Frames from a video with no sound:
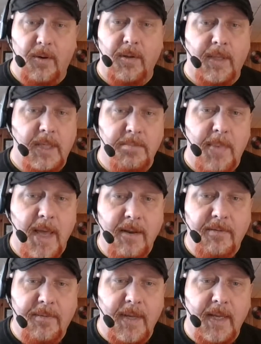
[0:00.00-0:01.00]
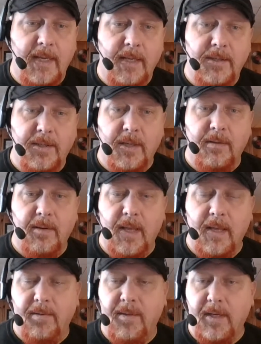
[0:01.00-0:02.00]
these benefits
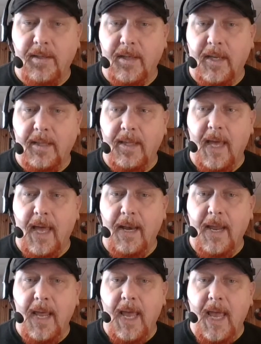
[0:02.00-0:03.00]
and things like that,